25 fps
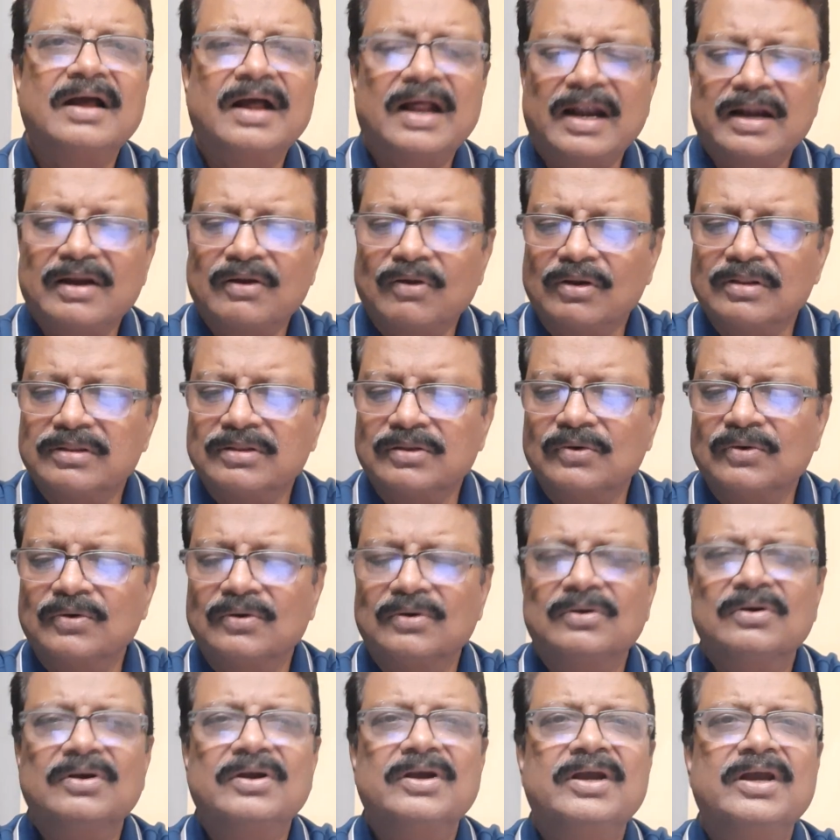And
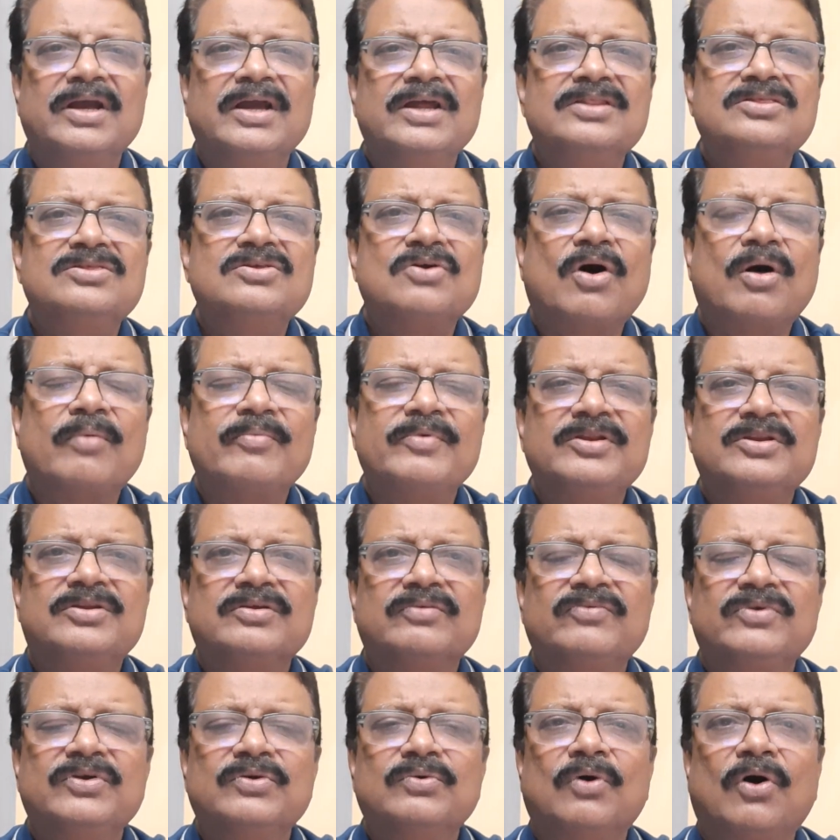also in job
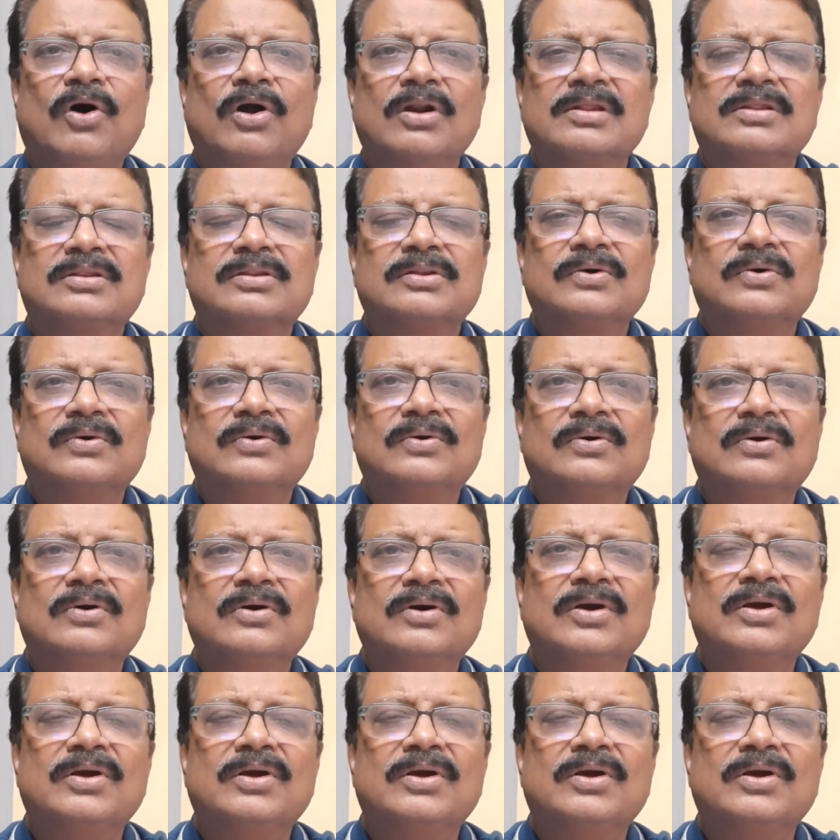interview also,